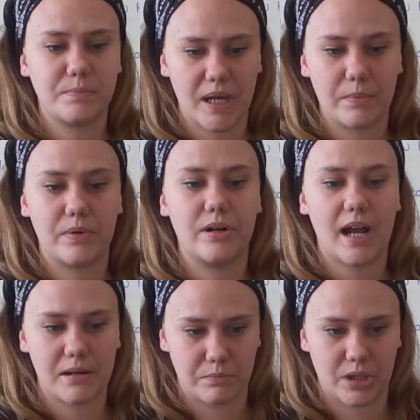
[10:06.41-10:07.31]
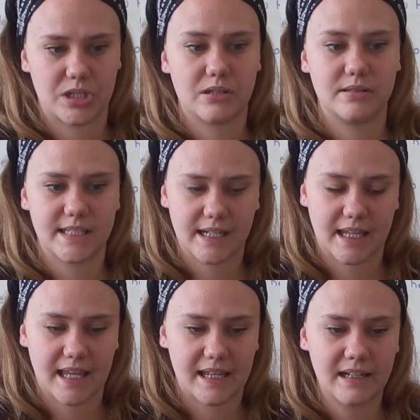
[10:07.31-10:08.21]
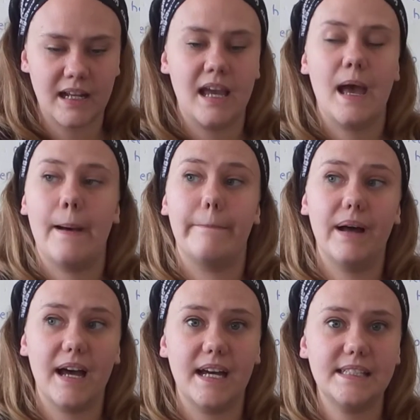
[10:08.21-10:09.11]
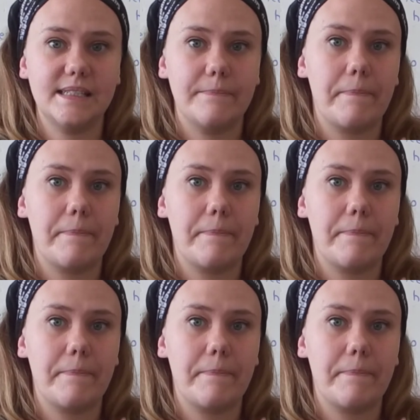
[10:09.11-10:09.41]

paper and bottles again, but